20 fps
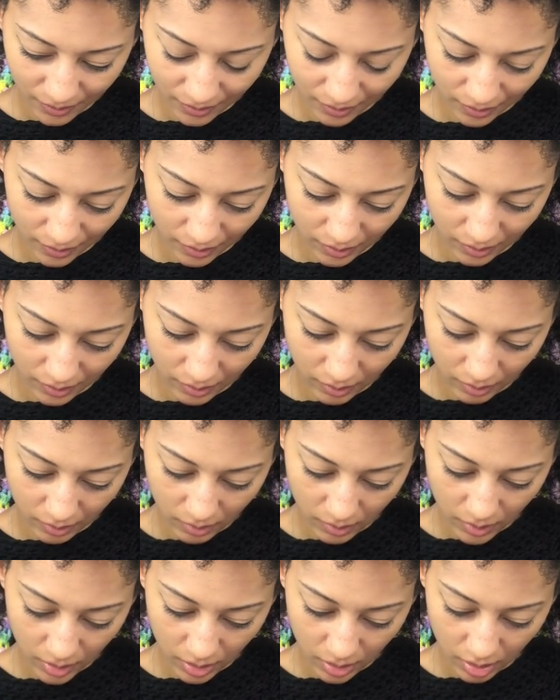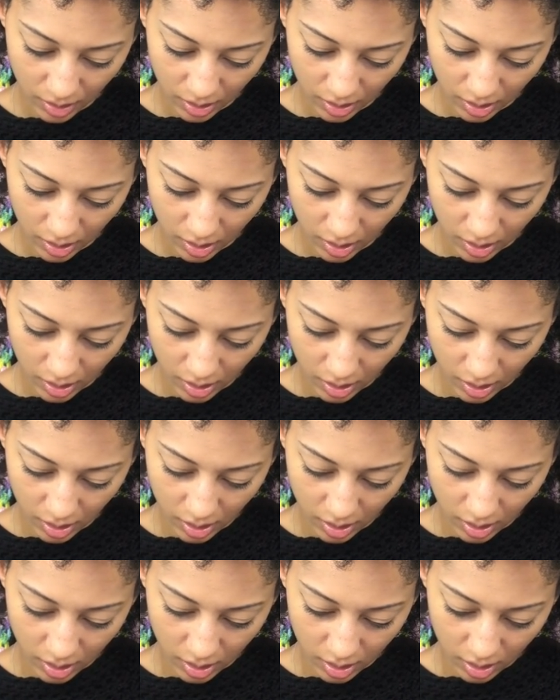
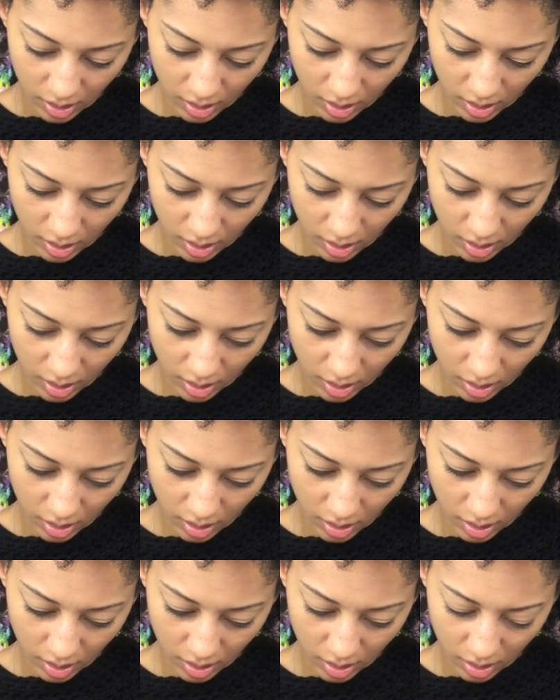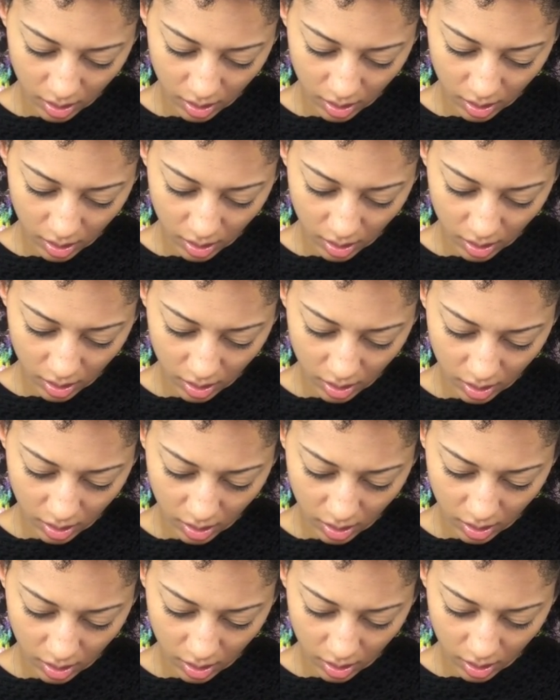
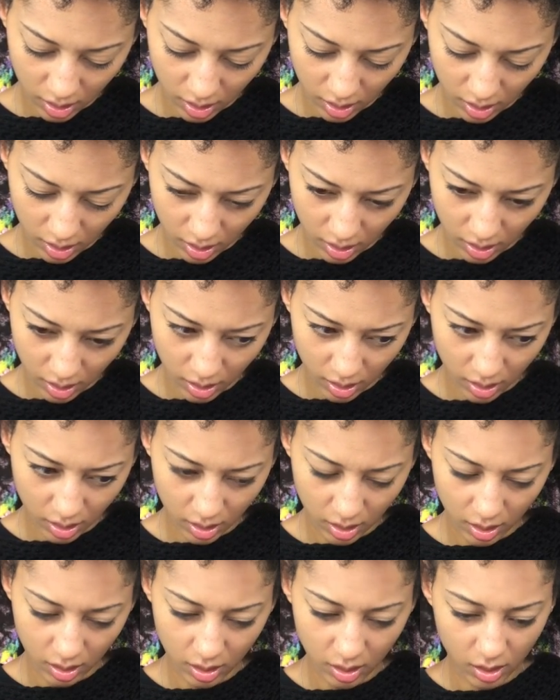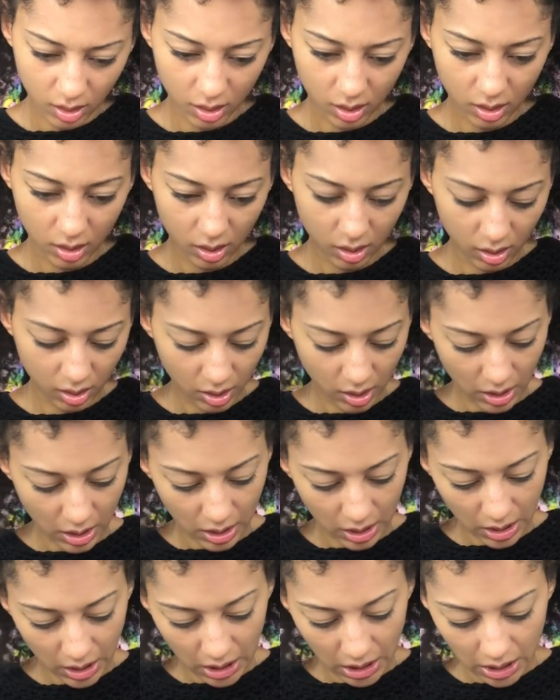
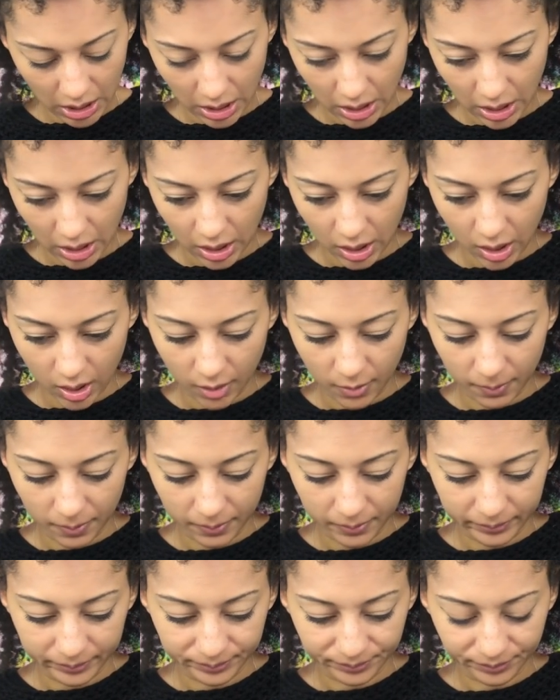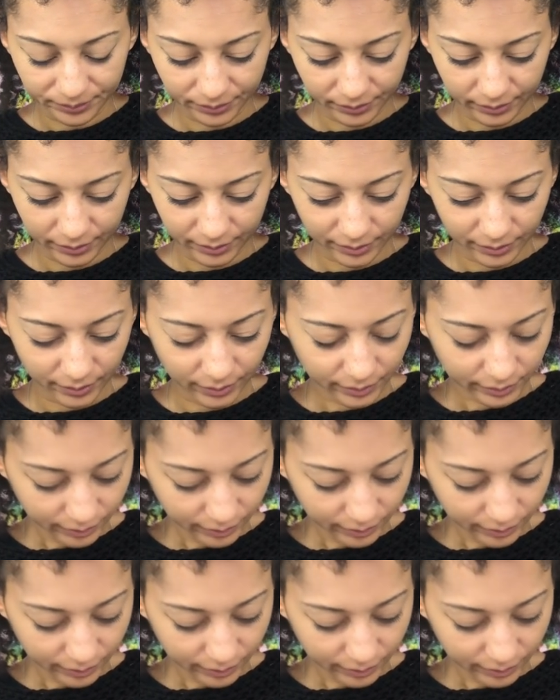Nobody speaks.